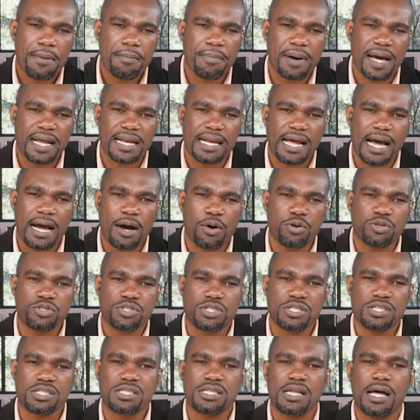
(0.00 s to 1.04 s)
But I'll
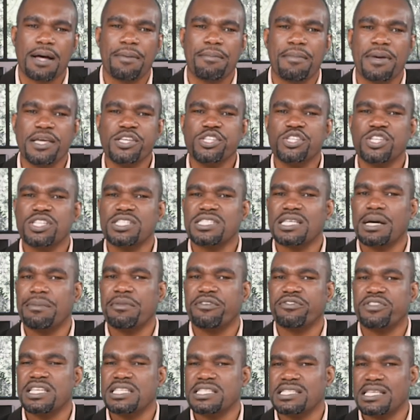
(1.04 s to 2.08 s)
just uh, mention some
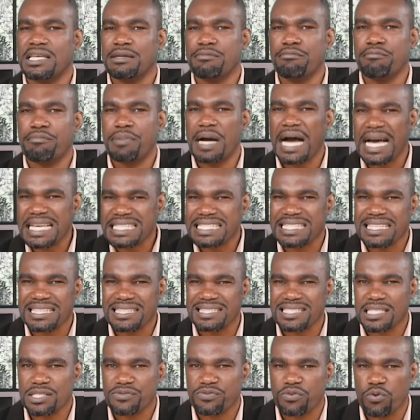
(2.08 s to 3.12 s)
of these in passing
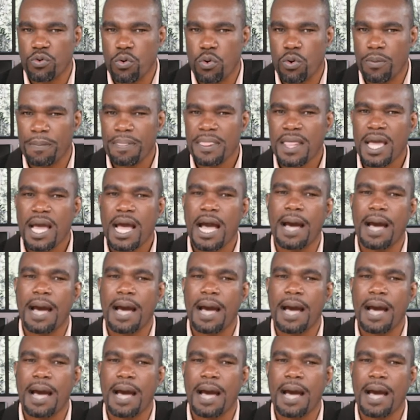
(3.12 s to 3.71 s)
just for